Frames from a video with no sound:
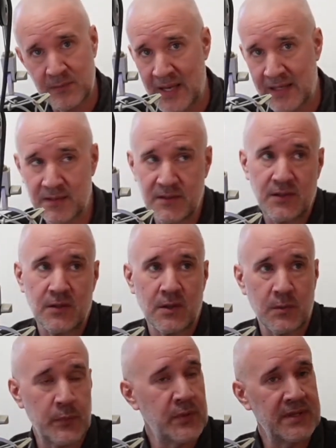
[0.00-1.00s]
Back in New
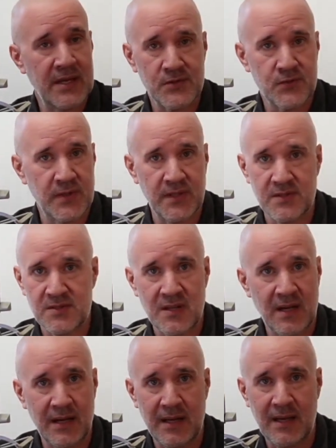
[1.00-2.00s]
York, we're pedestrians
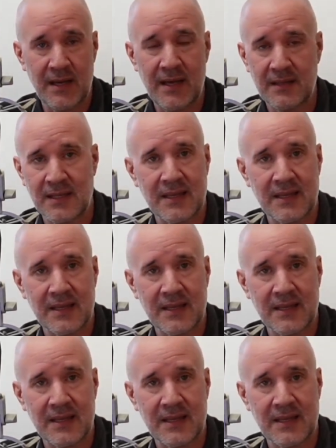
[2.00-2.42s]
hailing